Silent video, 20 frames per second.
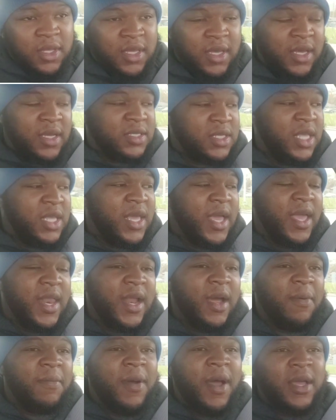Because he
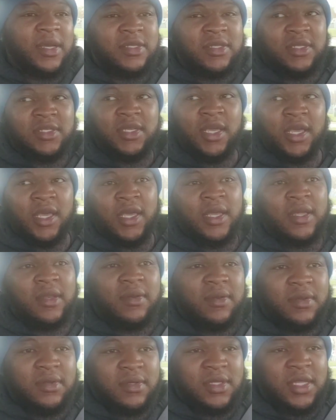can't outbox this
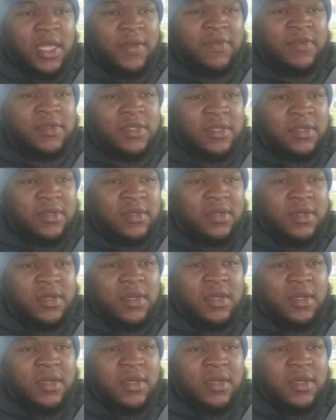kid, Stevenson.